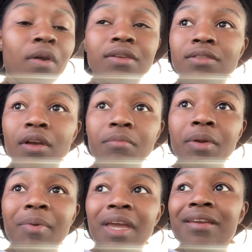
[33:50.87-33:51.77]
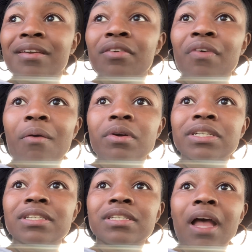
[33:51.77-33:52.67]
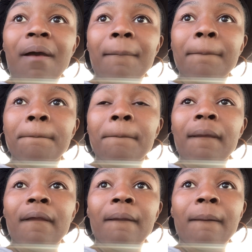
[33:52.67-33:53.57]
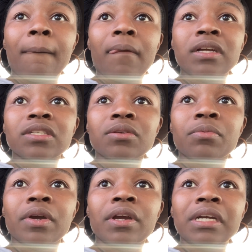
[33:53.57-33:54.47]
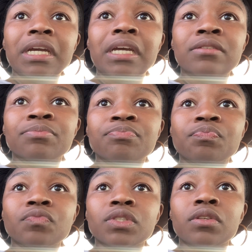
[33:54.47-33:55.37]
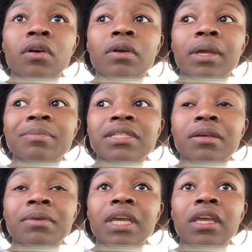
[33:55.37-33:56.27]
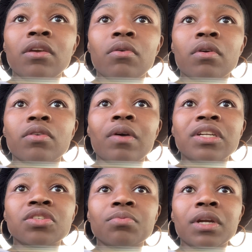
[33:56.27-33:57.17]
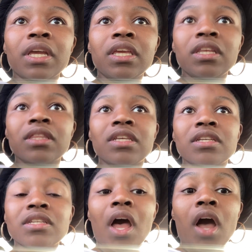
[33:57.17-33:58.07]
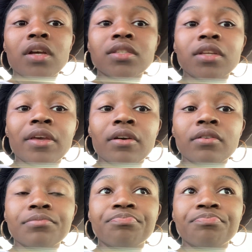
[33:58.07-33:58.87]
So I'm debating if I wanna stop somewhere and, you know, get me something to eat, or do I just wanna eat this oxtail.